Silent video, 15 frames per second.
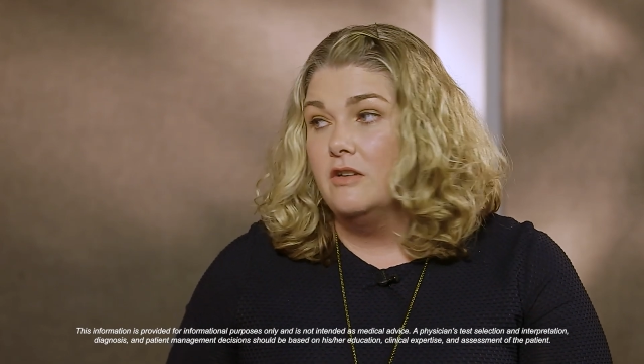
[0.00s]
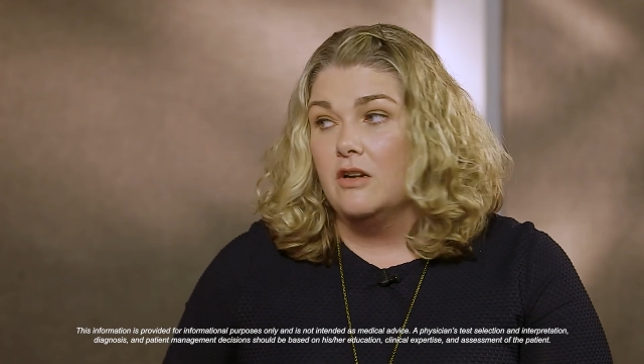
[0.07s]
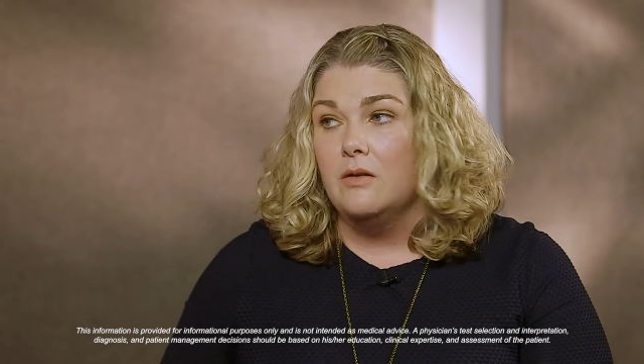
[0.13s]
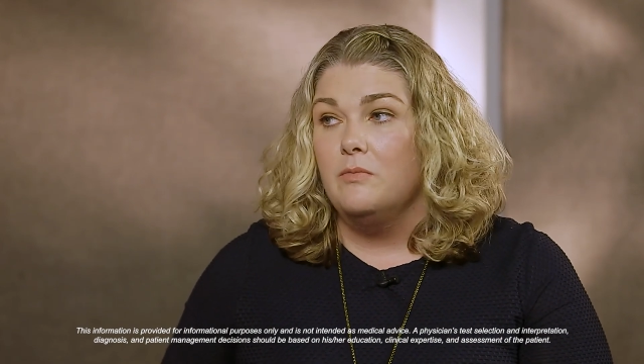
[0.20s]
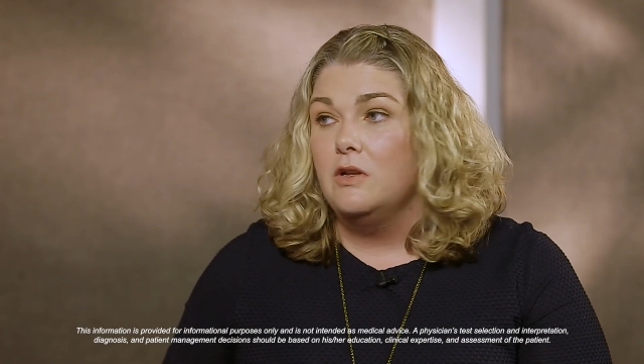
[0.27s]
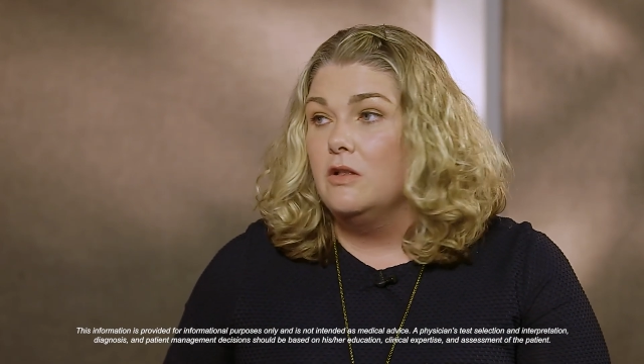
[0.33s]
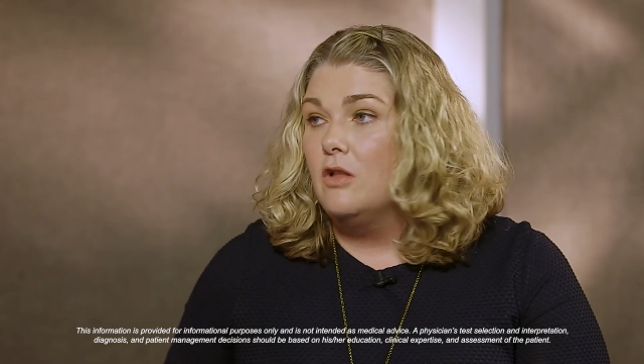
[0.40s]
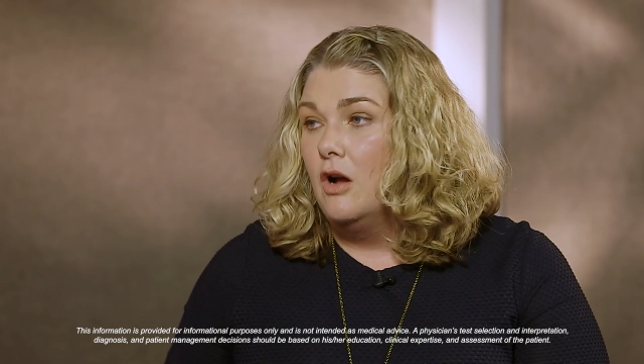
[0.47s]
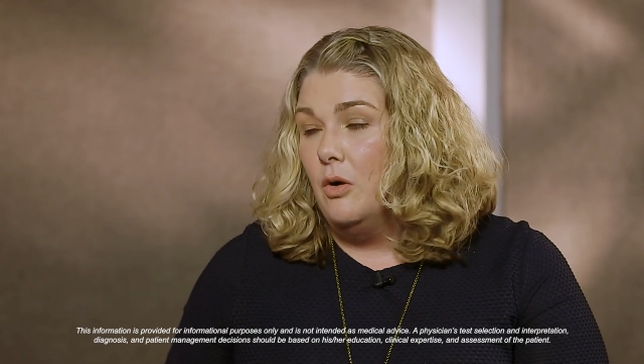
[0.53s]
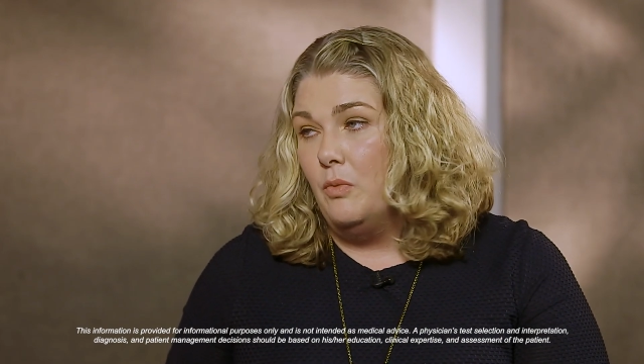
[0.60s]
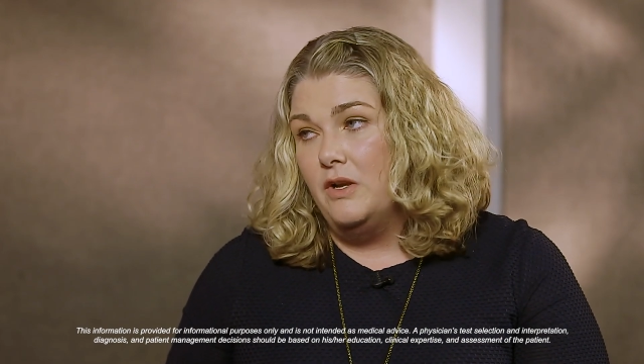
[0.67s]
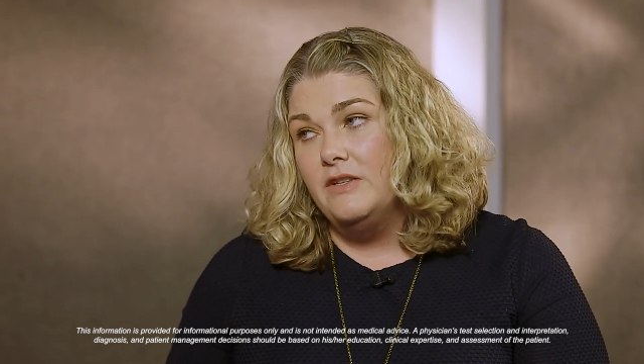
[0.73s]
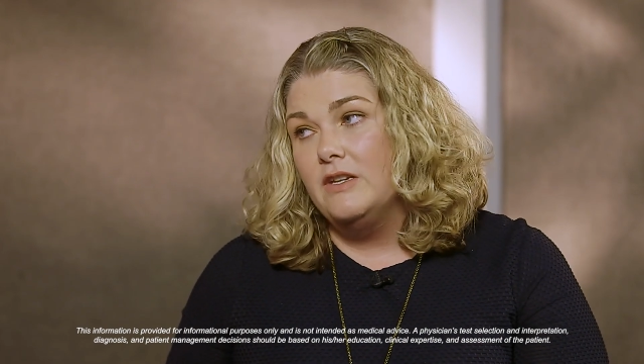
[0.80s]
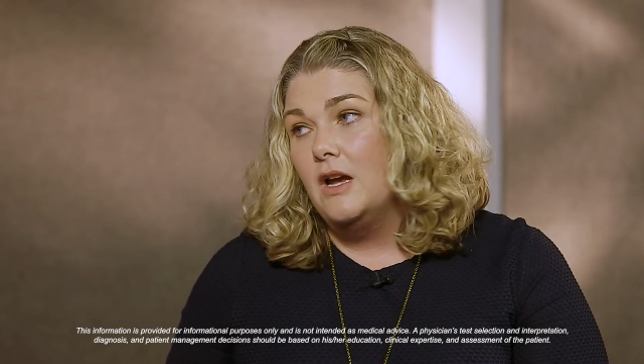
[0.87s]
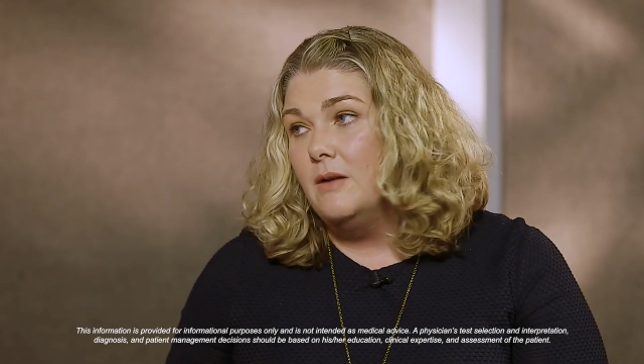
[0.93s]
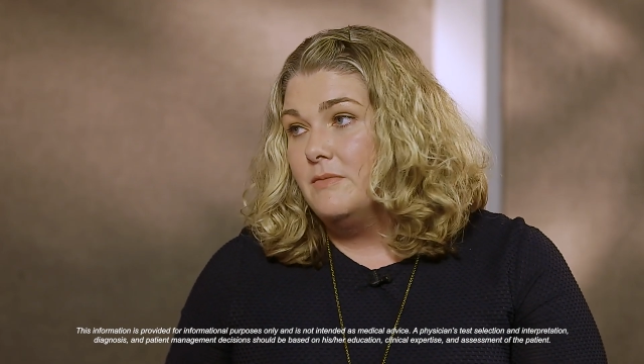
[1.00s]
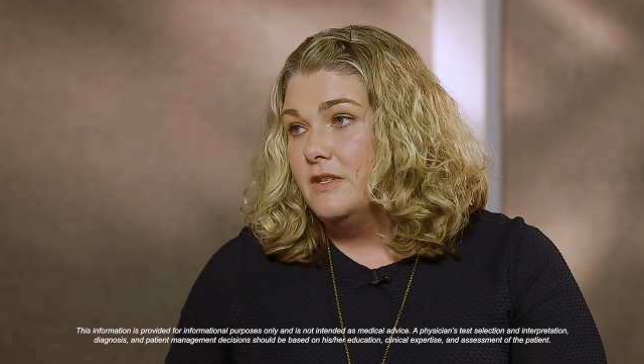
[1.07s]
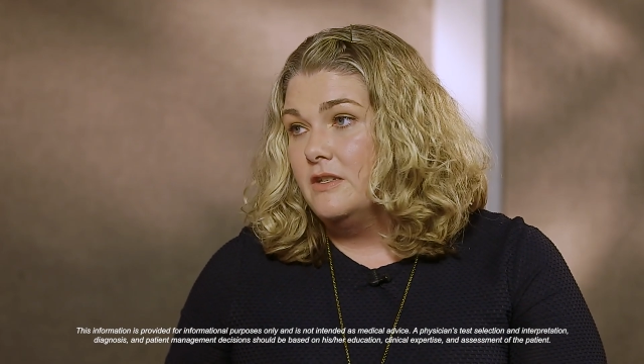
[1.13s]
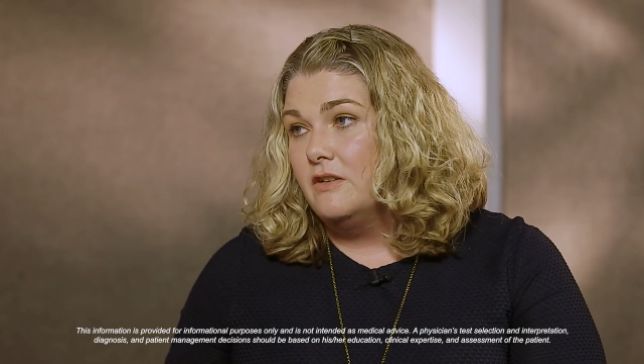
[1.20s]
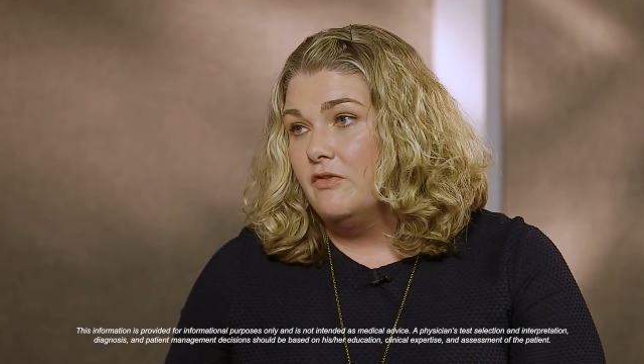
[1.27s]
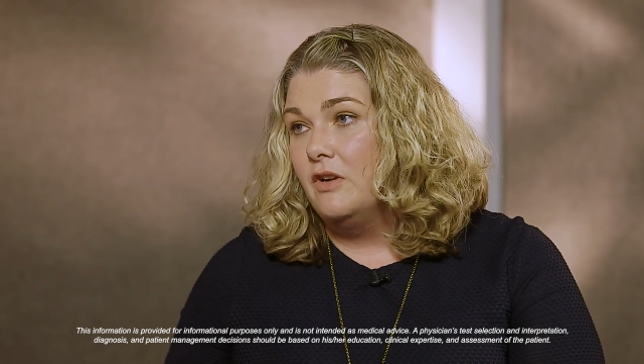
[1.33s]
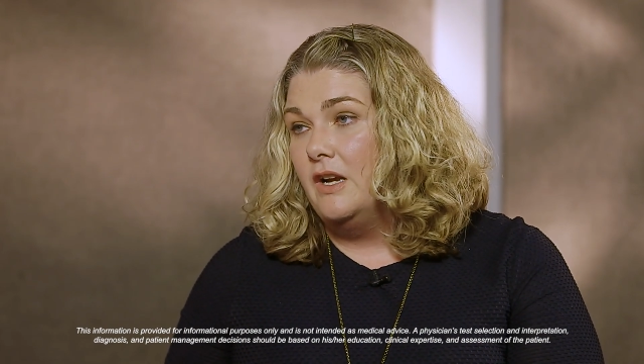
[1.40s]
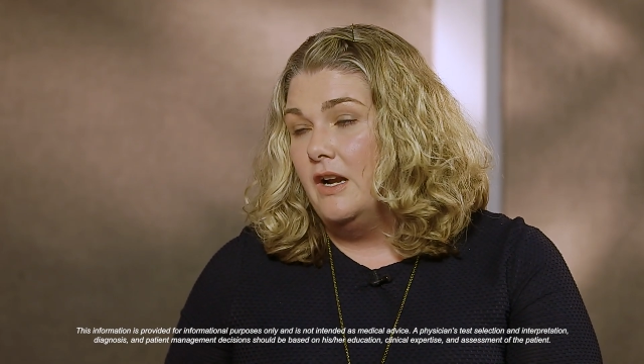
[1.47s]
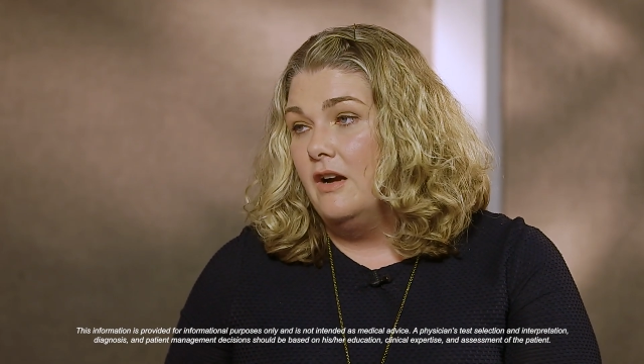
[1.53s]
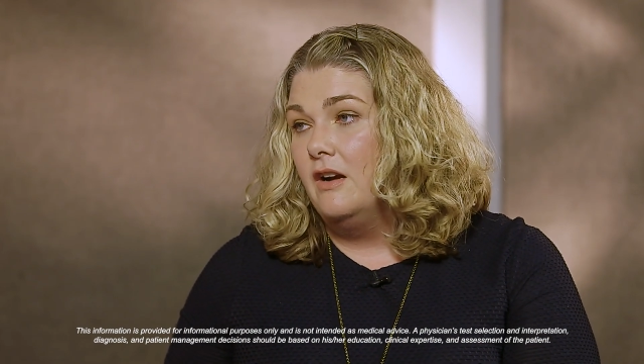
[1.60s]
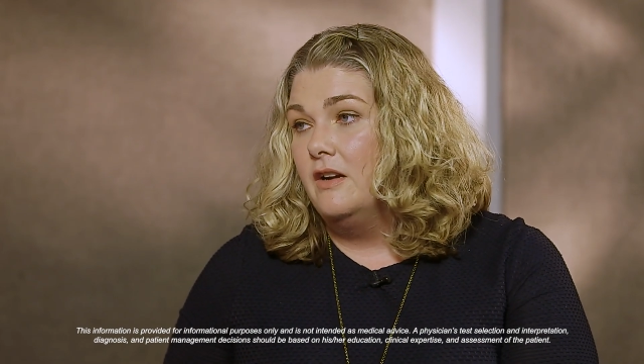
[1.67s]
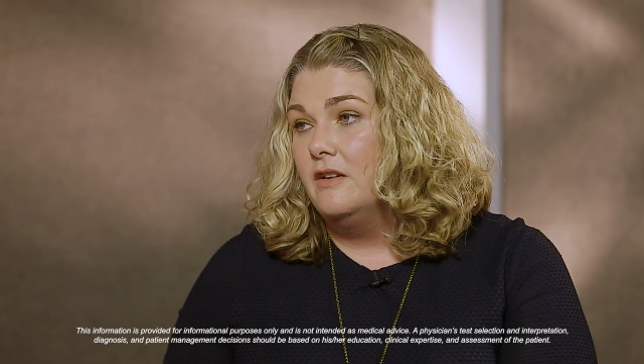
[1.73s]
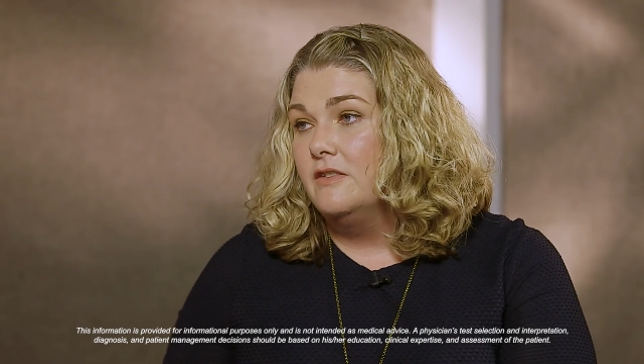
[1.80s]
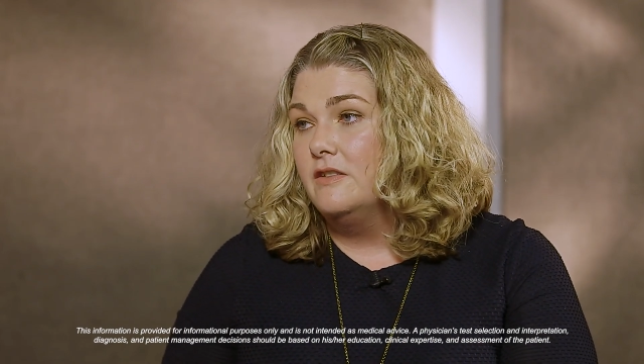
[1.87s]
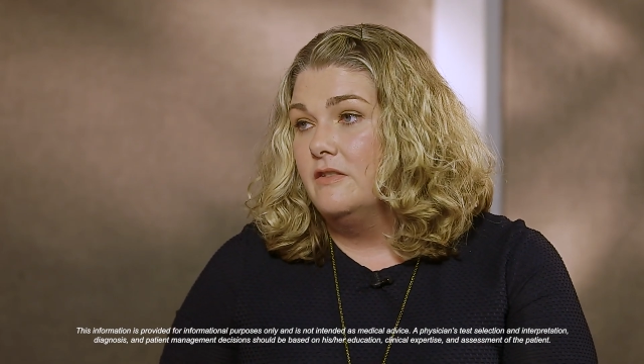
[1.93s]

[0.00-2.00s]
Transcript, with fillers: can be long wait times at different areas